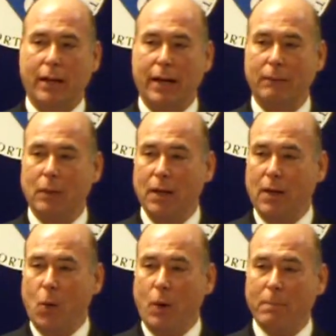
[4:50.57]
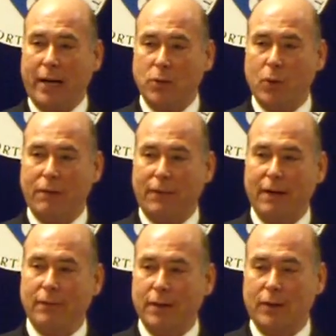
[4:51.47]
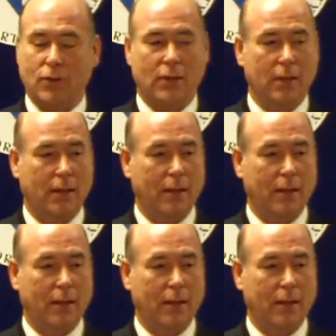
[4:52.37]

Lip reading: And I went back 25 years